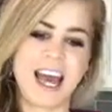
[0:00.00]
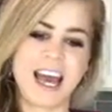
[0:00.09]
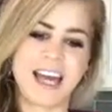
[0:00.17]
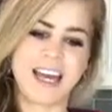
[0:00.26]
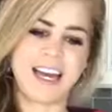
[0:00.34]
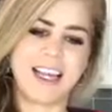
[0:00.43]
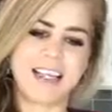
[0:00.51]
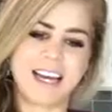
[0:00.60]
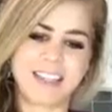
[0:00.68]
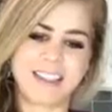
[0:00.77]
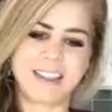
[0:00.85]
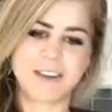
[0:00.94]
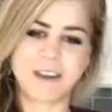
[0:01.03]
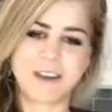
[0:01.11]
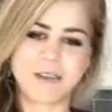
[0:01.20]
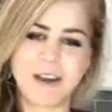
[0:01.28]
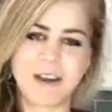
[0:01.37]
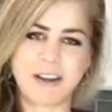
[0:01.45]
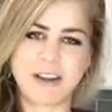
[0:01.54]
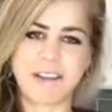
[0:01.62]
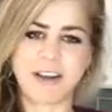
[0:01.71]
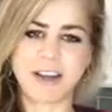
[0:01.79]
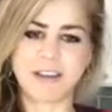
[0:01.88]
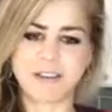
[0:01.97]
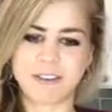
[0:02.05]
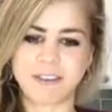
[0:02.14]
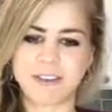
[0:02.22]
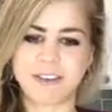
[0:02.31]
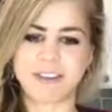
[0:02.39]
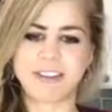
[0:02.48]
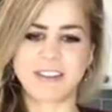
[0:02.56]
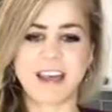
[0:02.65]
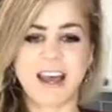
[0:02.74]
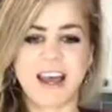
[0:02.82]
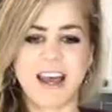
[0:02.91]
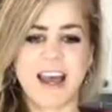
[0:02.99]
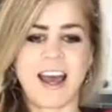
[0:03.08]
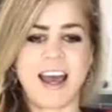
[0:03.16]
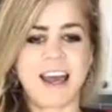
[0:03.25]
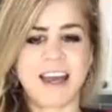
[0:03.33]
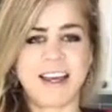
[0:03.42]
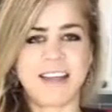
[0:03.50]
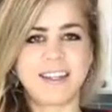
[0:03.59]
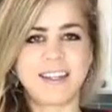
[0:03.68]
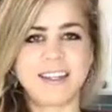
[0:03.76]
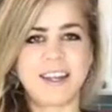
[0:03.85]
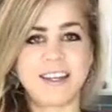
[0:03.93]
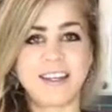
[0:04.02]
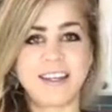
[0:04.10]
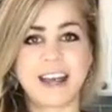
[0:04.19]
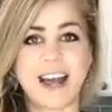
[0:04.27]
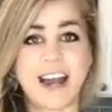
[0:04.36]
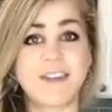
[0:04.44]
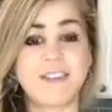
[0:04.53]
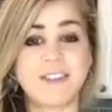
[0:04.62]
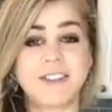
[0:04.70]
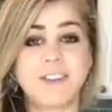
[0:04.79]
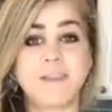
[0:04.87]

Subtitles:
and that's the only way you can ever get results. And I would